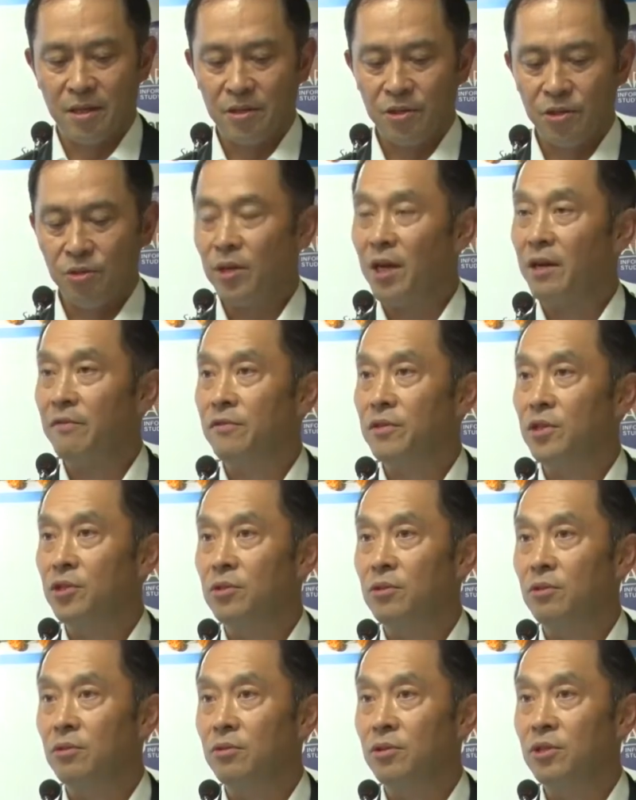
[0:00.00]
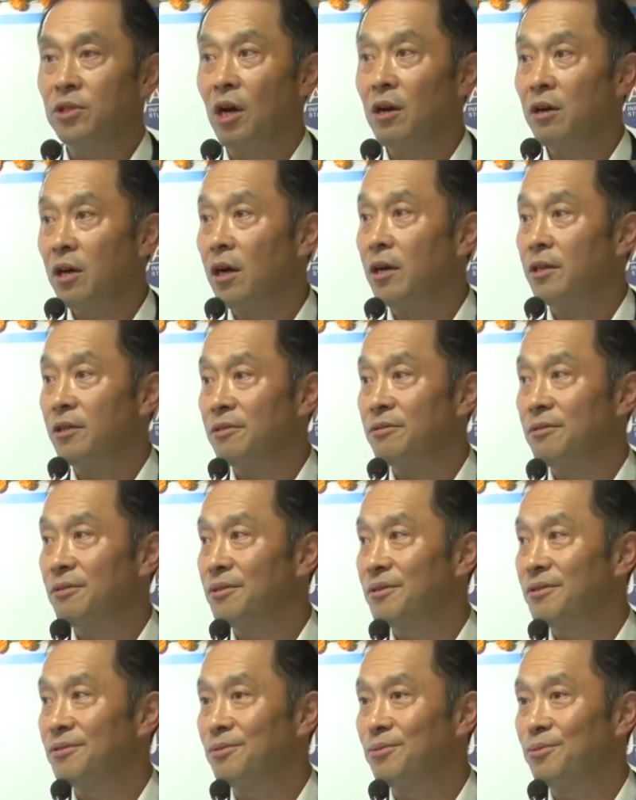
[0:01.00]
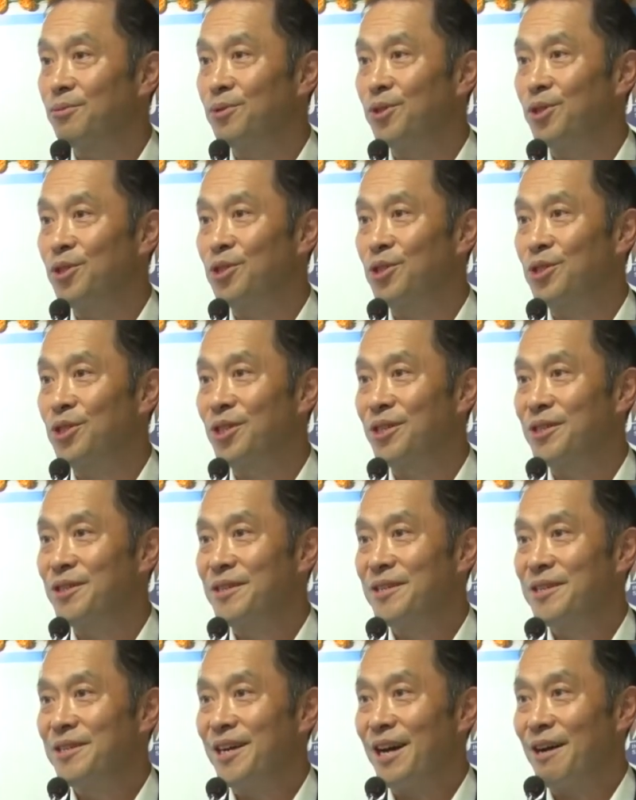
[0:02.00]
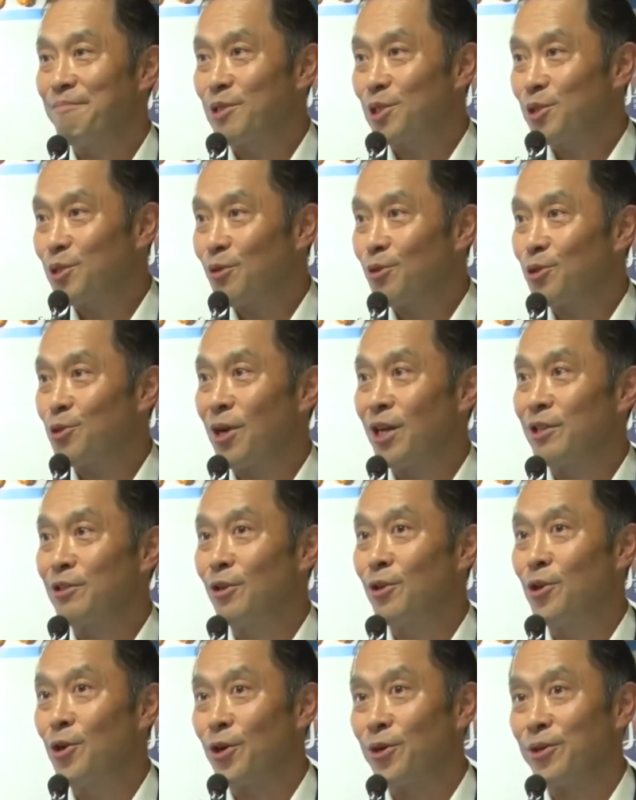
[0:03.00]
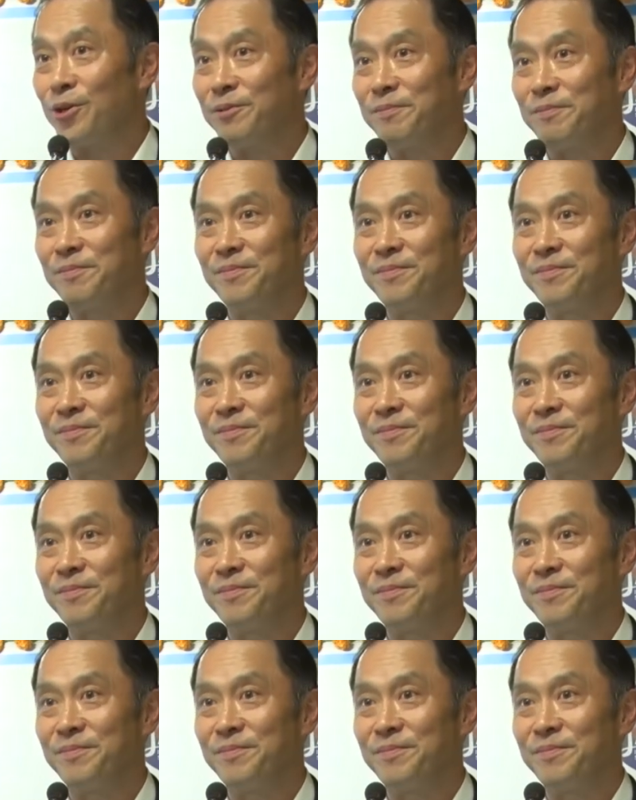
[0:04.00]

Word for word: you have this jugaad, which I'm still trying to learn.